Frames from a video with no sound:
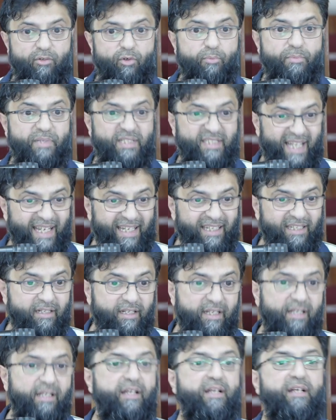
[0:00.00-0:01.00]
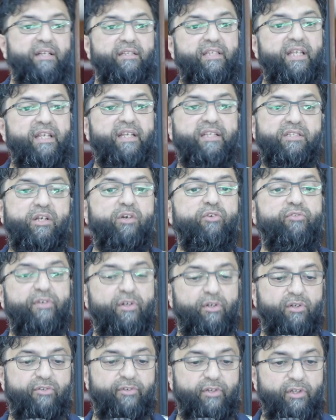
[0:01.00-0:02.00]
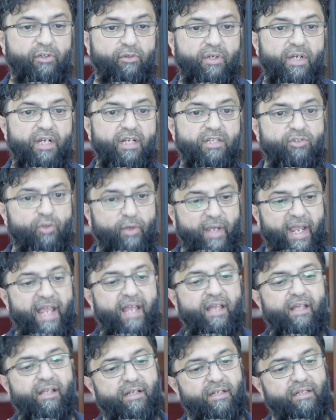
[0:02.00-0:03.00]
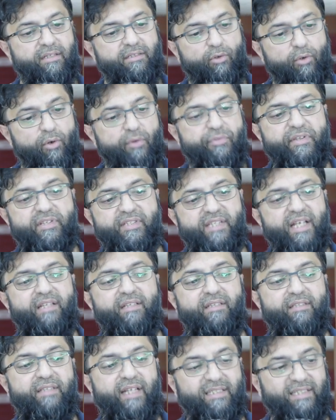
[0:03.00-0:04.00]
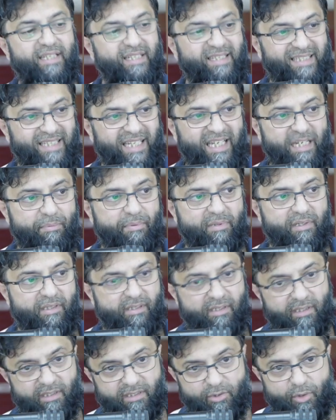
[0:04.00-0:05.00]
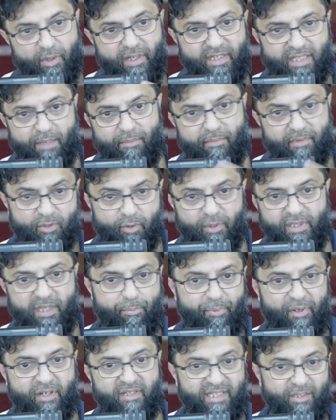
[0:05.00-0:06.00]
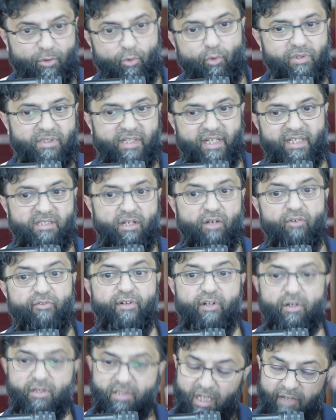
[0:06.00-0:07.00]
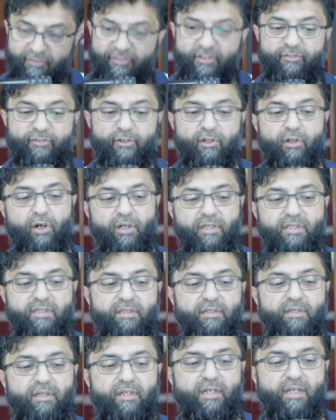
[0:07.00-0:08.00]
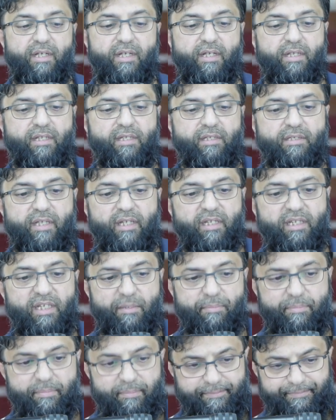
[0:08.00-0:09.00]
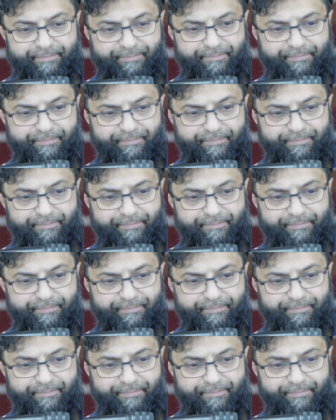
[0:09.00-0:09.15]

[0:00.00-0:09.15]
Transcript: or mistakenly, then it's overlooked for you. So here, the author said that tartib, doing, some, doing the prayers in order is overlooked if you forgot. Tayyib,